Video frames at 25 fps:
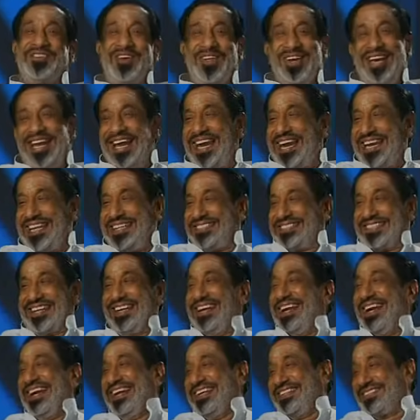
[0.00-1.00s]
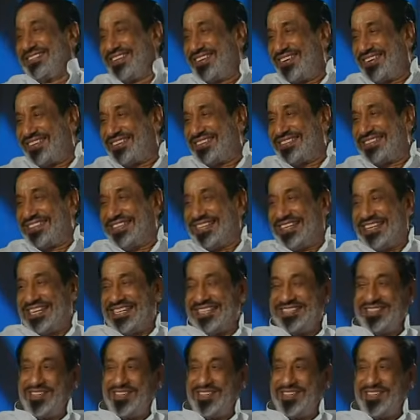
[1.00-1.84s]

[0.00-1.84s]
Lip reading: So ladies are ladies, no? Uh-huh.